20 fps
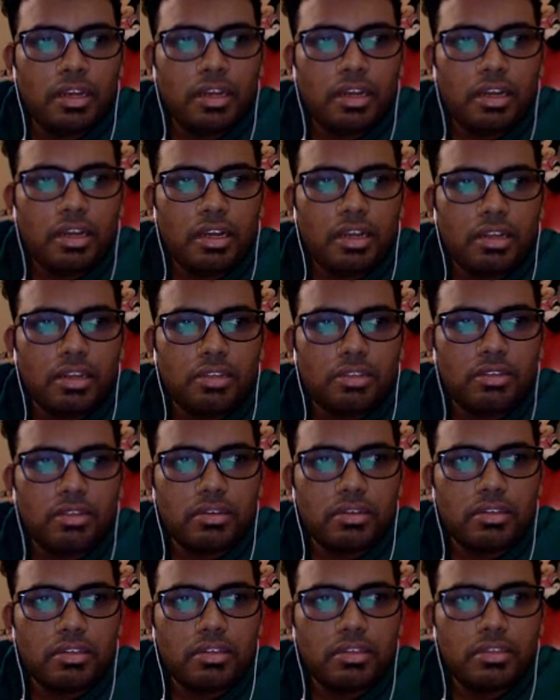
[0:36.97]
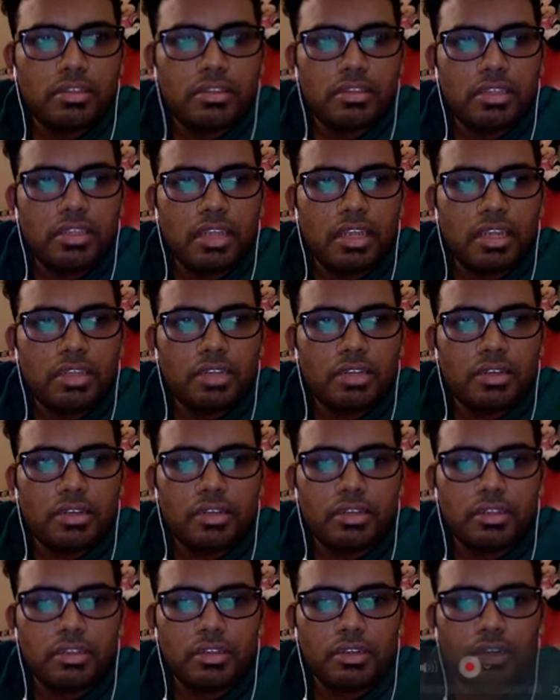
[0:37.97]
So this is the Android.
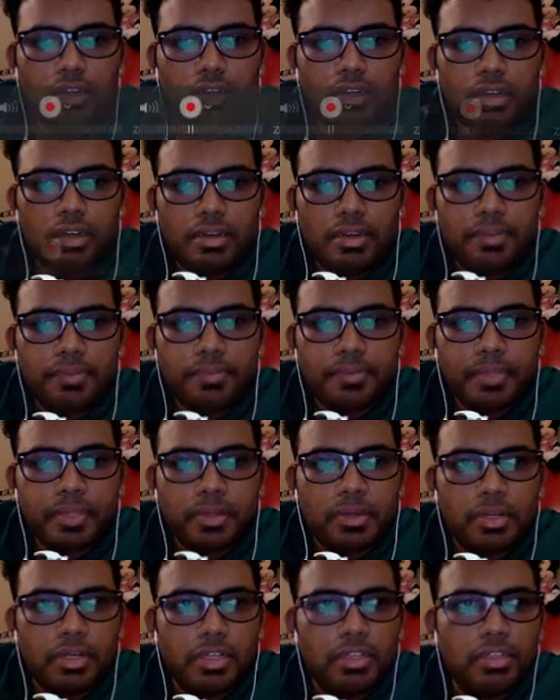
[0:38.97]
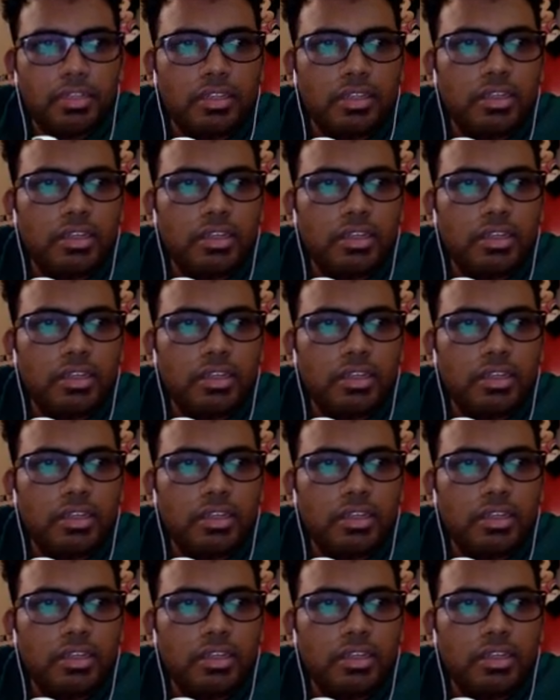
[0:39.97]
Okay,